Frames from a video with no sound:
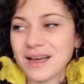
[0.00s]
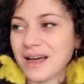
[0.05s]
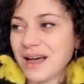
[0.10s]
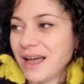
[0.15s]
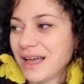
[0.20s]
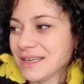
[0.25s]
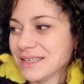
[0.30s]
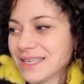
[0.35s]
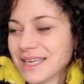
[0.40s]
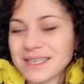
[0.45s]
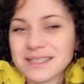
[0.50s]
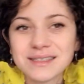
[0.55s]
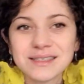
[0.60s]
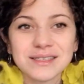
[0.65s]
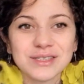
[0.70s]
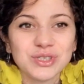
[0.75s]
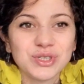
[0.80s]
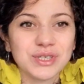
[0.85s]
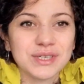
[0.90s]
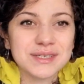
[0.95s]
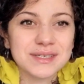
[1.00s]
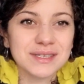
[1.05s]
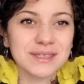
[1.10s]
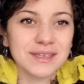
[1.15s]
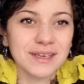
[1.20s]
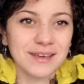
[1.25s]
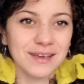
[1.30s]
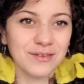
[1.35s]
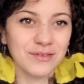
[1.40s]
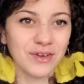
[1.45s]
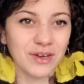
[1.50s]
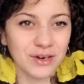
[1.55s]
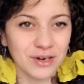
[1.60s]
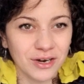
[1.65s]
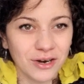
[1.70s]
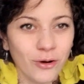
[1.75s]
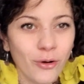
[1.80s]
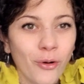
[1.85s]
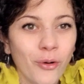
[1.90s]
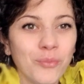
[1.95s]
can just give her
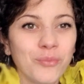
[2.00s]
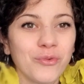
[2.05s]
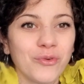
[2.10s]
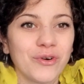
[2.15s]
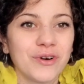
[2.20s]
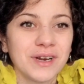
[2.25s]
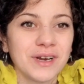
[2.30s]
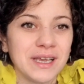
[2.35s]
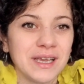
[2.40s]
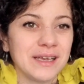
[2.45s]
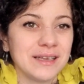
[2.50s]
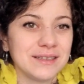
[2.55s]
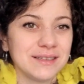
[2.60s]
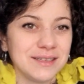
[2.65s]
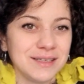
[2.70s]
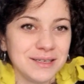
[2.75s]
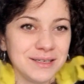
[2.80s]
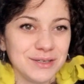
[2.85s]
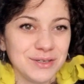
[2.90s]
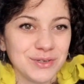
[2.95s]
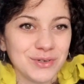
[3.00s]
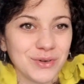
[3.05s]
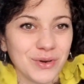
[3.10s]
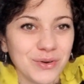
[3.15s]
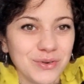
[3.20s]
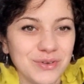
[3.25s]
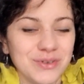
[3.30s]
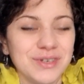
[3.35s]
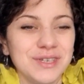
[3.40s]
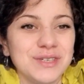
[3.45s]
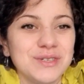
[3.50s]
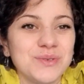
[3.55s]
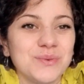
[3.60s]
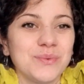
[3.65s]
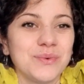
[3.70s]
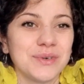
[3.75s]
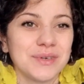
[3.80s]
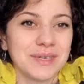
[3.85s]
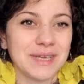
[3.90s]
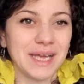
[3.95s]
homework and you need to
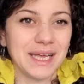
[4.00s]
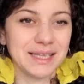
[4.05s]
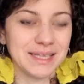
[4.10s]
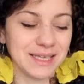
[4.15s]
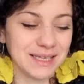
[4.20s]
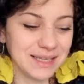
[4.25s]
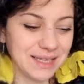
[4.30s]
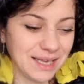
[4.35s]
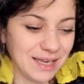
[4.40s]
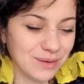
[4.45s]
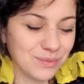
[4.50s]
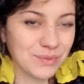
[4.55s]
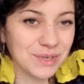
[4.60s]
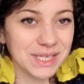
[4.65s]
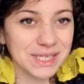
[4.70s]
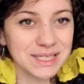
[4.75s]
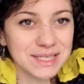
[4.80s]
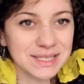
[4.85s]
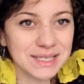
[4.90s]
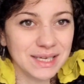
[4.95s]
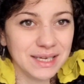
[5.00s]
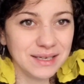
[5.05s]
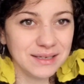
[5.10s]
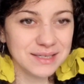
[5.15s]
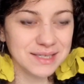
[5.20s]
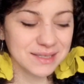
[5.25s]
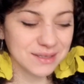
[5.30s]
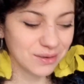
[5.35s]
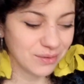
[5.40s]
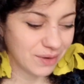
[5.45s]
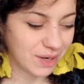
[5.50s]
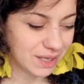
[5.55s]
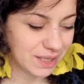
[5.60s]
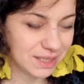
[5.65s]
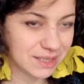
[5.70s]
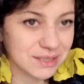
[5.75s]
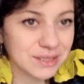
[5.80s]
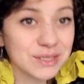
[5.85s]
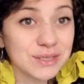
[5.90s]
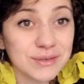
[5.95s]
work that, and then we'll see. So I
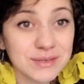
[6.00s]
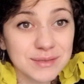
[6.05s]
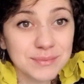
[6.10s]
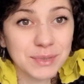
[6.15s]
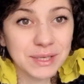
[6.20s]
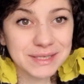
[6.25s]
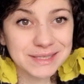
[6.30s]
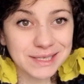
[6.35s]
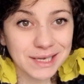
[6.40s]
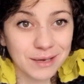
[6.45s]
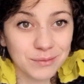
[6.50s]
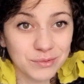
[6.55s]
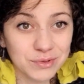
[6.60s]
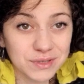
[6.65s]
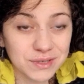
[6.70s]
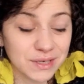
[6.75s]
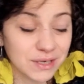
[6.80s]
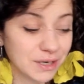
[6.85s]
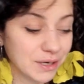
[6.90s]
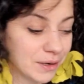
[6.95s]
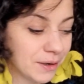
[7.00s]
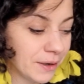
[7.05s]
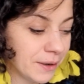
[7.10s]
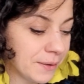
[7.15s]
need to spend time with her.